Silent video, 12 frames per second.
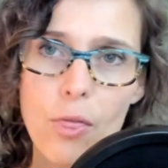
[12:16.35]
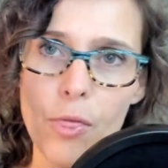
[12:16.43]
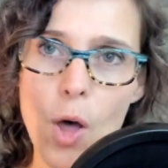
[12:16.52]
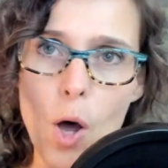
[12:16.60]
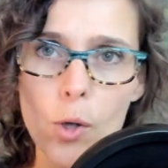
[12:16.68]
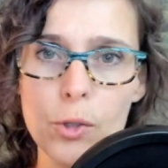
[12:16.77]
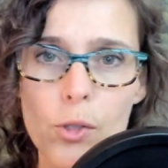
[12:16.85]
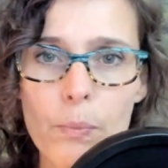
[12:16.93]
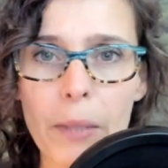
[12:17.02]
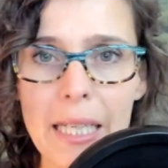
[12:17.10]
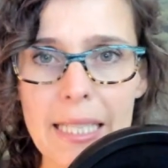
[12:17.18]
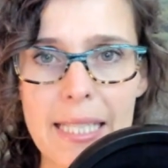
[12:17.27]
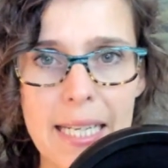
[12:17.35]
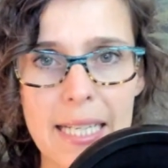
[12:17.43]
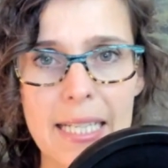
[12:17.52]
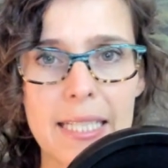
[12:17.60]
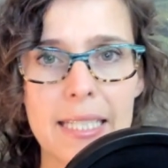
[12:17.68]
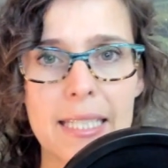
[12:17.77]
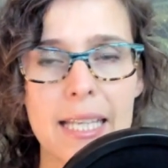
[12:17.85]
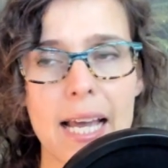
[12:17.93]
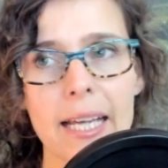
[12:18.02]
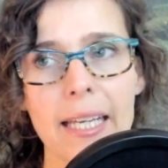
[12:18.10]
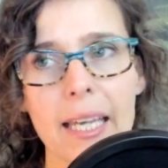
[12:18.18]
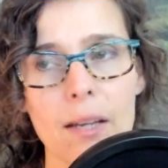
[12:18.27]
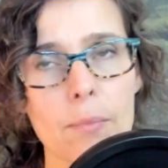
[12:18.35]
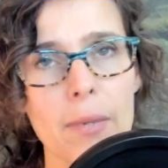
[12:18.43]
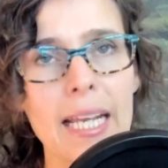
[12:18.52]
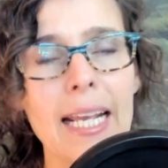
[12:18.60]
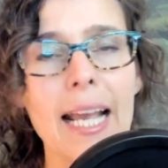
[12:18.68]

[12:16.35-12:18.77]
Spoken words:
Those pieces can be